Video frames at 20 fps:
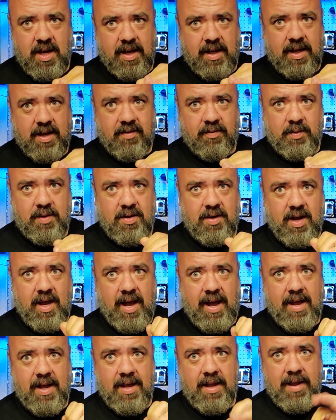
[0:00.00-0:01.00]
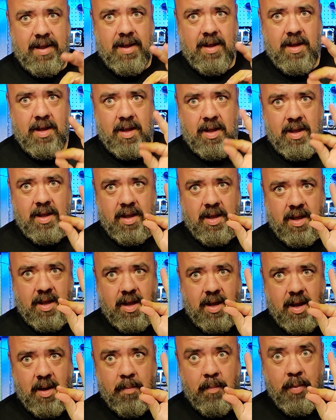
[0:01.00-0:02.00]
Guess what you got?
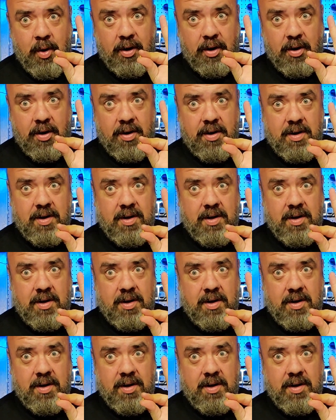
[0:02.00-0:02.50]
A booger.